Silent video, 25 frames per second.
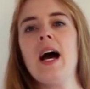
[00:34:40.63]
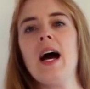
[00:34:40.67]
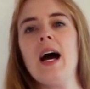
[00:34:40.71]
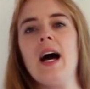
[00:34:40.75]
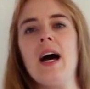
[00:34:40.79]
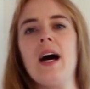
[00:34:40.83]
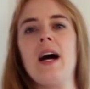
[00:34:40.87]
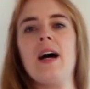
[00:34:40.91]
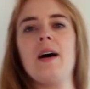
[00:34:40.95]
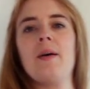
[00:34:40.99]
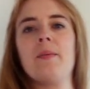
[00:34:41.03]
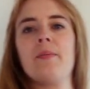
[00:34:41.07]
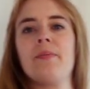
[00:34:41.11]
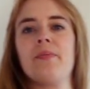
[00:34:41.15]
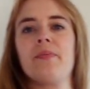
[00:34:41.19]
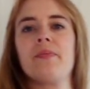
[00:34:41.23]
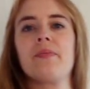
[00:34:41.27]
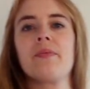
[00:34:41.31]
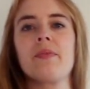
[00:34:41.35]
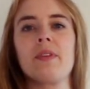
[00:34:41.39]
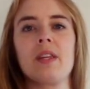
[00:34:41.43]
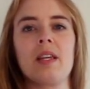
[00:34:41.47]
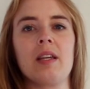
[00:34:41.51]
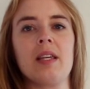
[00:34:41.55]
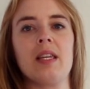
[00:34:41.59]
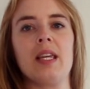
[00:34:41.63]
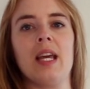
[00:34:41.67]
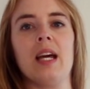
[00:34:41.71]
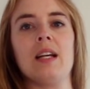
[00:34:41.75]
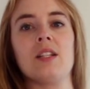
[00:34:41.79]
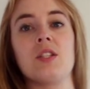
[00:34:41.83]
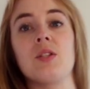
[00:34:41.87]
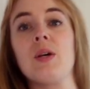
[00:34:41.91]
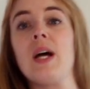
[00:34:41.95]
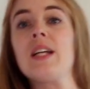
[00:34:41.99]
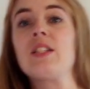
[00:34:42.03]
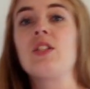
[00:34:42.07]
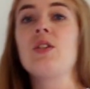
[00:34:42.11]
Yeah,
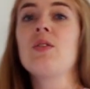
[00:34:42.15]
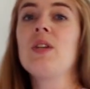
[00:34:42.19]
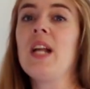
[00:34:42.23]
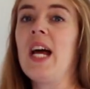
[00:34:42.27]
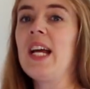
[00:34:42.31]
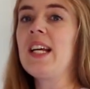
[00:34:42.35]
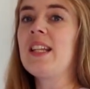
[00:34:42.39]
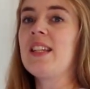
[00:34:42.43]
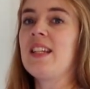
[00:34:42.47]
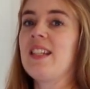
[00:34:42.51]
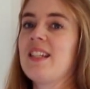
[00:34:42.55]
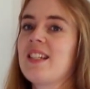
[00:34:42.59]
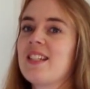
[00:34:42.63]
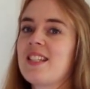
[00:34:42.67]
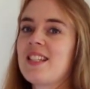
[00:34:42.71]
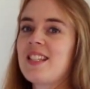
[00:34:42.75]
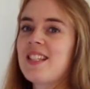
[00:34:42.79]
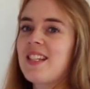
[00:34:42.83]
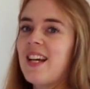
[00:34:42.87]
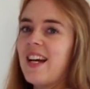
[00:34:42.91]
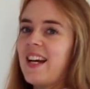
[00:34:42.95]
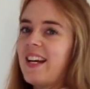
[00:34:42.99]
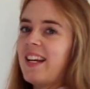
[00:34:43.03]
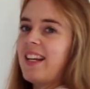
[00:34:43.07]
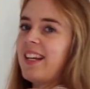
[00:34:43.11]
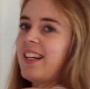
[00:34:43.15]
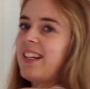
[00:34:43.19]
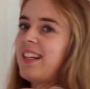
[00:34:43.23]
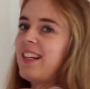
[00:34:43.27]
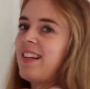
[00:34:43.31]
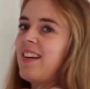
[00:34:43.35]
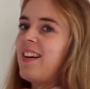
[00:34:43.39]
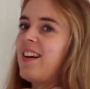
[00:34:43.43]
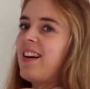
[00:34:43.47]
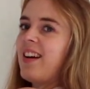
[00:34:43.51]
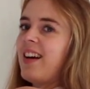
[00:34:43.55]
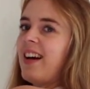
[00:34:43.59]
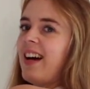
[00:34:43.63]
so I do like these, and
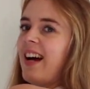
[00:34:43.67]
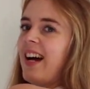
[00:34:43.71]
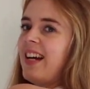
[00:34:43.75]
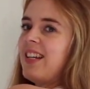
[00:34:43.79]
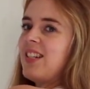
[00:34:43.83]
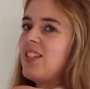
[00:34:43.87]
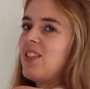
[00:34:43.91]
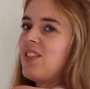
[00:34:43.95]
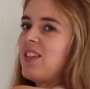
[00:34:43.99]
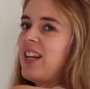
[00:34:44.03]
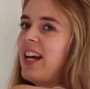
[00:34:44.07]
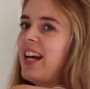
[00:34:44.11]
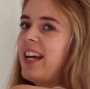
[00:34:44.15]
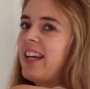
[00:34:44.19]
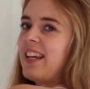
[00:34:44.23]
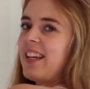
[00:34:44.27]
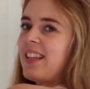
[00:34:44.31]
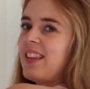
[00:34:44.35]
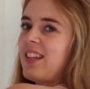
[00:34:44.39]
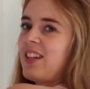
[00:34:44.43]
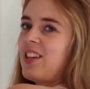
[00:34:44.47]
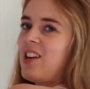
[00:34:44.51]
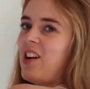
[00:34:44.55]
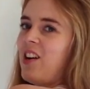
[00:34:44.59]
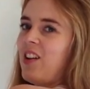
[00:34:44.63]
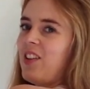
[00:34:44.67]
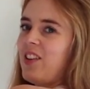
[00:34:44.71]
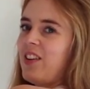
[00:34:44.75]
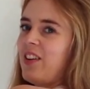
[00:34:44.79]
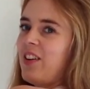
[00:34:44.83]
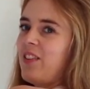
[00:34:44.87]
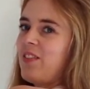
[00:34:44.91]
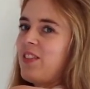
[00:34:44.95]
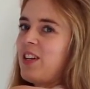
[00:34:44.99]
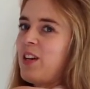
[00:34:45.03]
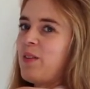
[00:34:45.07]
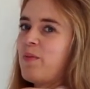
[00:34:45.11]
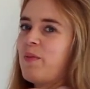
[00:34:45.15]
I do like the color
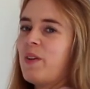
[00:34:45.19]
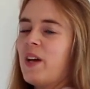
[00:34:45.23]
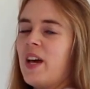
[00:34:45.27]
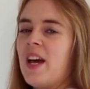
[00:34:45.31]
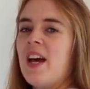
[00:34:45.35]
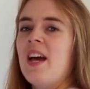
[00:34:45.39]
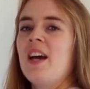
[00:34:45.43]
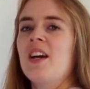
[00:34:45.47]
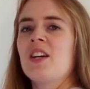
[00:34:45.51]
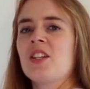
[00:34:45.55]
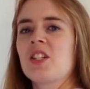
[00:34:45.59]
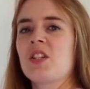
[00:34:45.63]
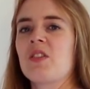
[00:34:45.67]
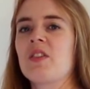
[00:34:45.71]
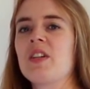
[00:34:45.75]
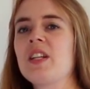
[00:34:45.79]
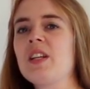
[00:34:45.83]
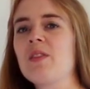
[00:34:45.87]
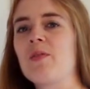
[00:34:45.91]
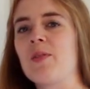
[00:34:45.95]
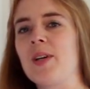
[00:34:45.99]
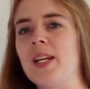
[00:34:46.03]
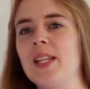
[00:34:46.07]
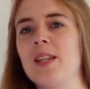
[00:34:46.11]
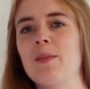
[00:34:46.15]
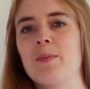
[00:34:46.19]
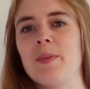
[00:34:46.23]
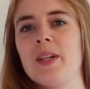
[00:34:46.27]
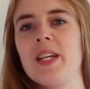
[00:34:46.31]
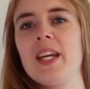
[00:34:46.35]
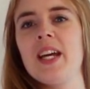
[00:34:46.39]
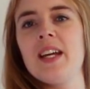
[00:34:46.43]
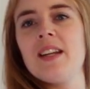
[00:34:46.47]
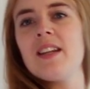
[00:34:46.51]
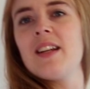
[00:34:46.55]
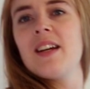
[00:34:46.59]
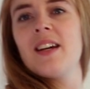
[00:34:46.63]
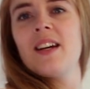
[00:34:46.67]
of them. Should really wear them
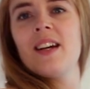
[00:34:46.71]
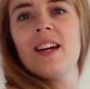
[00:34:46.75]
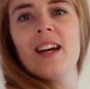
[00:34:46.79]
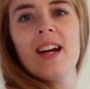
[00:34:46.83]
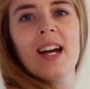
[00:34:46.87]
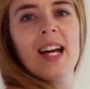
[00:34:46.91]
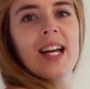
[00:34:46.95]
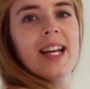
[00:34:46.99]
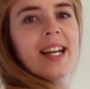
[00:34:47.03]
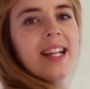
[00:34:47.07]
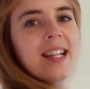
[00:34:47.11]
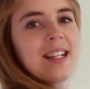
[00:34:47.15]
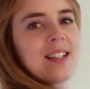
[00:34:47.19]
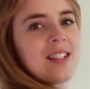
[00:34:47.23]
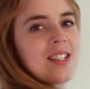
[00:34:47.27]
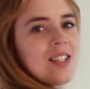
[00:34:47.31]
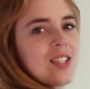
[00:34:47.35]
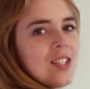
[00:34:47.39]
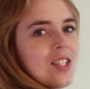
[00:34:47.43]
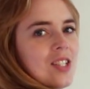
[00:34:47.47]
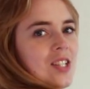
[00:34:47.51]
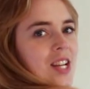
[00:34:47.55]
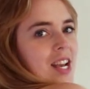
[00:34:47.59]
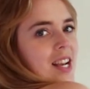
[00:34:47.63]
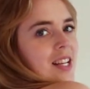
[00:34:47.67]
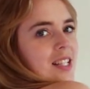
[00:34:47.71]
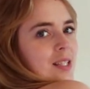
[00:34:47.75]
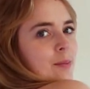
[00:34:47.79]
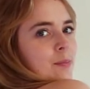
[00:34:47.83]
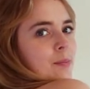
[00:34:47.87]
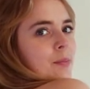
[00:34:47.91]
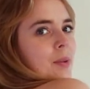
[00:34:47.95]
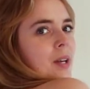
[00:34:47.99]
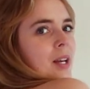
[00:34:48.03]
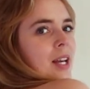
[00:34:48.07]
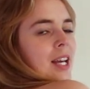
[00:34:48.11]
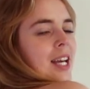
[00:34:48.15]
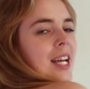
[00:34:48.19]
again and take
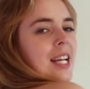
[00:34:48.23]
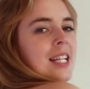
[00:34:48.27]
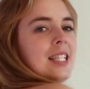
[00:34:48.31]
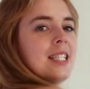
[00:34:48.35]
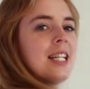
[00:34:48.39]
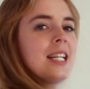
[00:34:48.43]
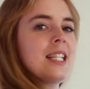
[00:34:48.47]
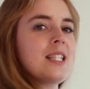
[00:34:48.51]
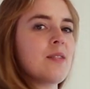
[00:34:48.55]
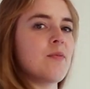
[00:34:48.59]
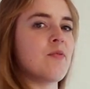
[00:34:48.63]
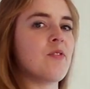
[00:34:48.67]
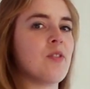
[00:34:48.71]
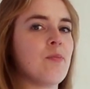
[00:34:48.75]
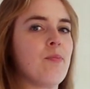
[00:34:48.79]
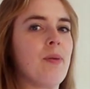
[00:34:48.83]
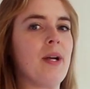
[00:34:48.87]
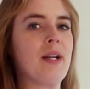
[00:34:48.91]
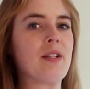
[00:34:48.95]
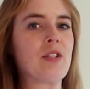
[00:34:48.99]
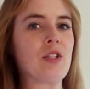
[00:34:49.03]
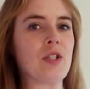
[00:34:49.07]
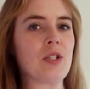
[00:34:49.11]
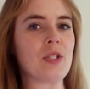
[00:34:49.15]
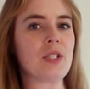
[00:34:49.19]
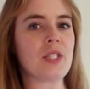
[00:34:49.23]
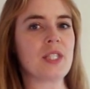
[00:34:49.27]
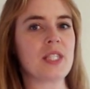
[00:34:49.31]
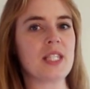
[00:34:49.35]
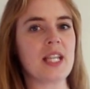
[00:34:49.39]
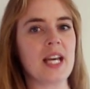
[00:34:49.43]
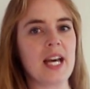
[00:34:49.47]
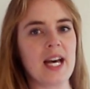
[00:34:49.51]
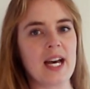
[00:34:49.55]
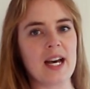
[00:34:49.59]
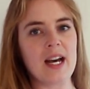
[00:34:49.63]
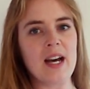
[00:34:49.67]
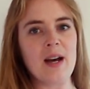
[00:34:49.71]
some take some fun pictures
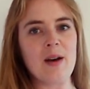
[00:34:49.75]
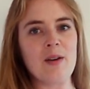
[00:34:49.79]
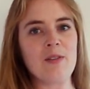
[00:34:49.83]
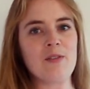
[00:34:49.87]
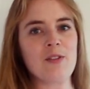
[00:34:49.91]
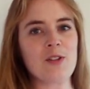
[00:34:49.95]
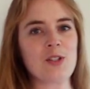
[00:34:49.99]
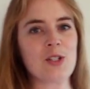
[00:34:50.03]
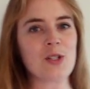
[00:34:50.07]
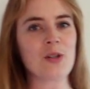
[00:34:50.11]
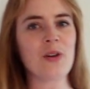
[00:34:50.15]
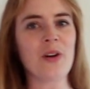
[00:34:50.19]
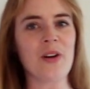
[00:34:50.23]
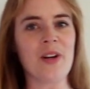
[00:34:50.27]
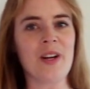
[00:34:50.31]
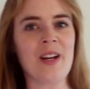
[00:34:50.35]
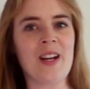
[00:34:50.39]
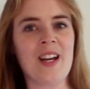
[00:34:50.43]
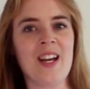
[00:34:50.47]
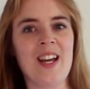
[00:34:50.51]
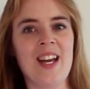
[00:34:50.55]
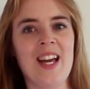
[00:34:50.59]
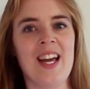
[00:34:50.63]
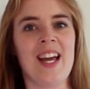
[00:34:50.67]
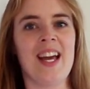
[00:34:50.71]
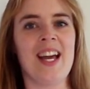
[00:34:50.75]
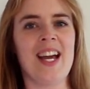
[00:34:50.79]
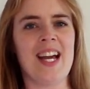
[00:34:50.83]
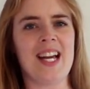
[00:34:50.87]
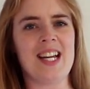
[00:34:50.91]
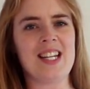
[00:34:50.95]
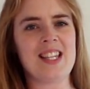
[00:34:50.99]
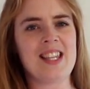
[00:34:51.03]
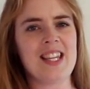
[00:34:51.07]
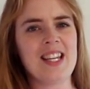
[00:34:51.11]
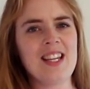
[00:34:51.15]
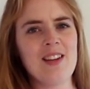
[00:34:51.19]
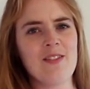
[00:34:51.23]
for sure. And
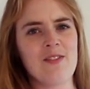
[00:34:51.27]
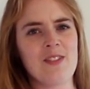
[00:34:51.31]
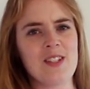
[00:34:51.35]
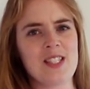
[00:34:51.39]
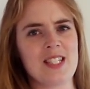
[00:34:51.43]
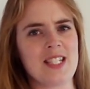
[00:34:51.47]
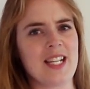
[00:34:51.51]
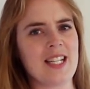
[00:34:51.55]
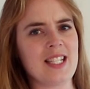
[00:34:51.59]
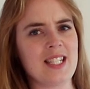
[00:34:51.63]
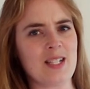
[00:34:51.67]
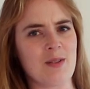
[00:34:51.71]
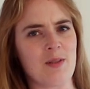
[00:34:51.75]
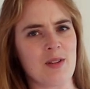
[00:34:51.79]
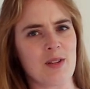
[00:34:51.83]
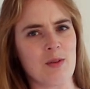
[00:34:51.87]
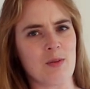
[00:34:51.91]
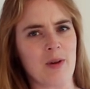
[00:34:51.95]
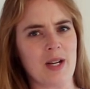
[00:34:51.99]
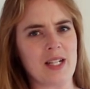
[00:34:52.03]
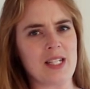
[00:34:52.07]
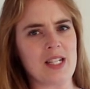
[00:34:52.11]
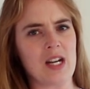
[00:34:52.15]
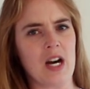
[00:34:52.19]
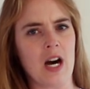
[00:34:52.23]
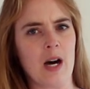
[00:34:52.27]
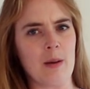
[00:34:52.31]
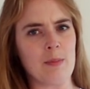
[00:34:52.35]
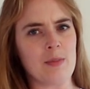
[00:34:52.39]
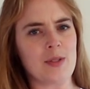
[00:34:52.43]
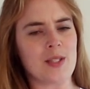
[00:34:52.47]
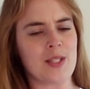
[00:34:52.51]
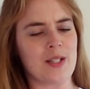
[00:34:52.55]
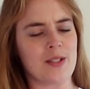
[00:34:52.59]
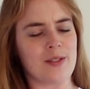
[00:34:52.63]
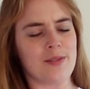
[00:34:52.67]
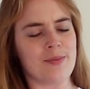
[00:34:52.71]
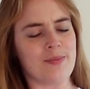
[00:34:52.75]
I think it fits nicely with the white top,
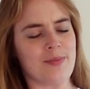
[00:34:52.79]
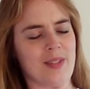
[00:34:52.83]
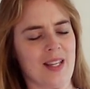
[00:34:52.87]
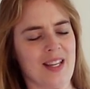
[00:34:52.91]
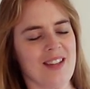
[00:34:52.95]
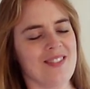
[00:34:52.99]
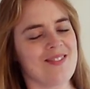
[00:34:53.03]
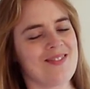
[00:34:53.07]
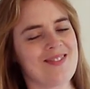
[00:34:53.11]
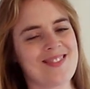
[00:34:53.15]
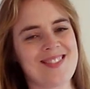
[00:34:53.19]
so yeah.